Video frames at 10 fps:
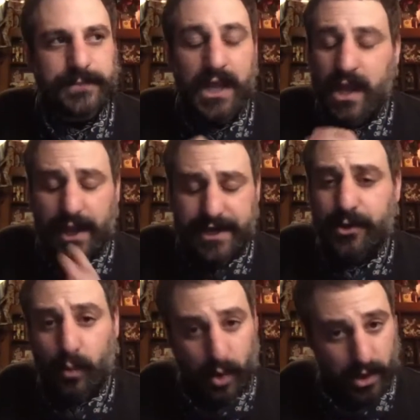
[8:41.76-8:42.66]
need to
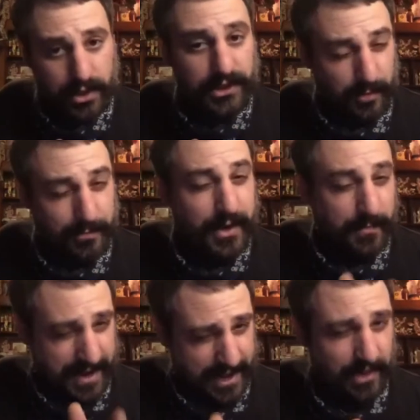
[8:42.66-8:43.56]
work a little bit on
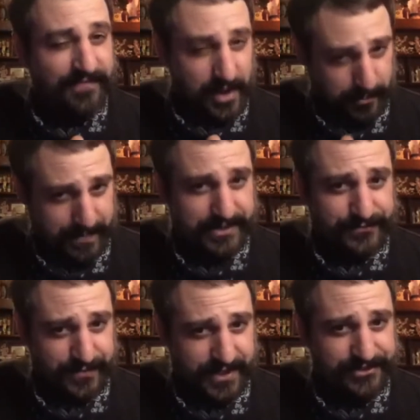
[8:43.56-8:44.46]
my elevator pitch for
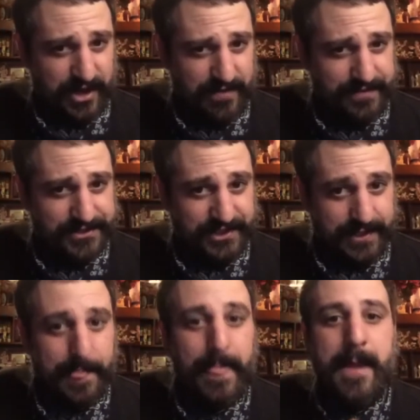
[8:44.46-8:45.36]
this, obviously,
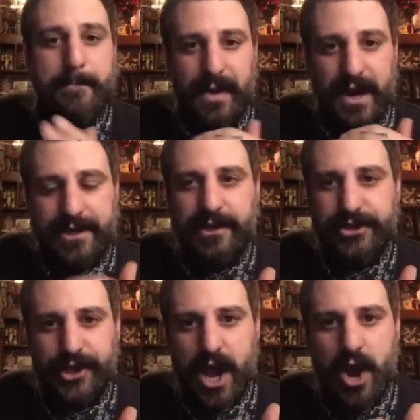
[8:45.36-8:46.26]
but
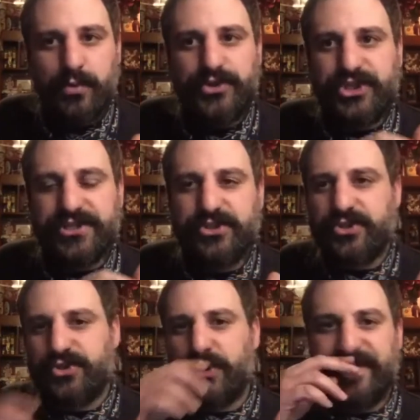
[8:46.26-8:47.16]
just to
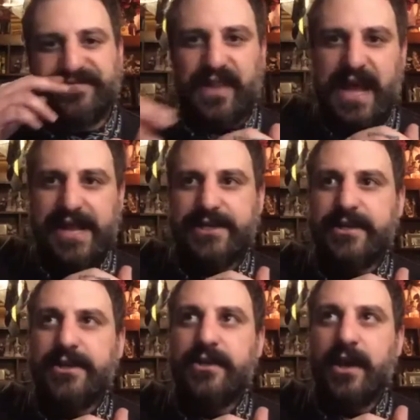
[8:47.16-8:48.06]
sort of like
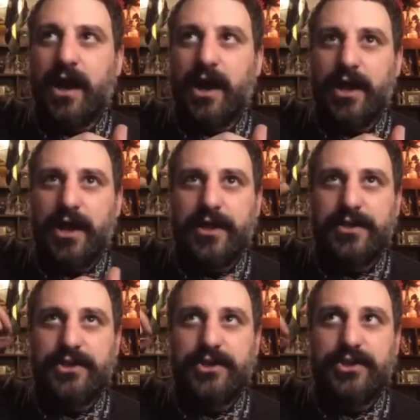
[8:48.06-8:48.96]

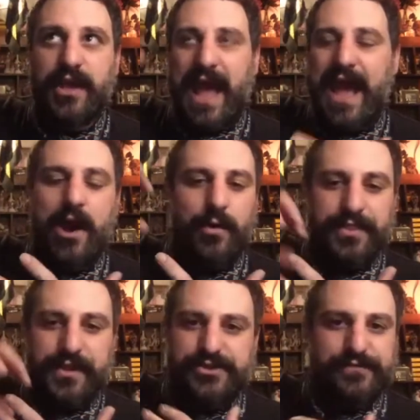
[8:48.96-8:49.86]
how
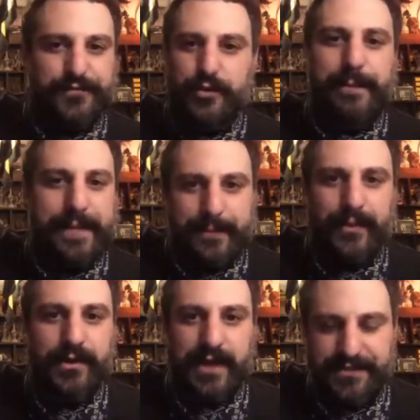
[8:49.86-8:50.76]
there's a few
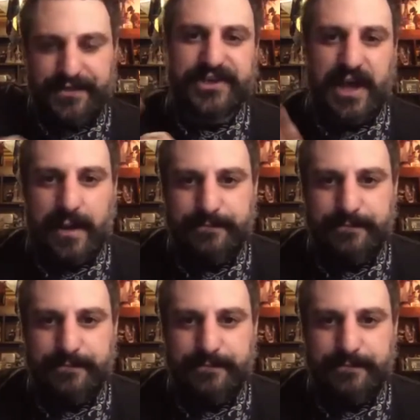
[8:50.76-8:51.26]
people at the top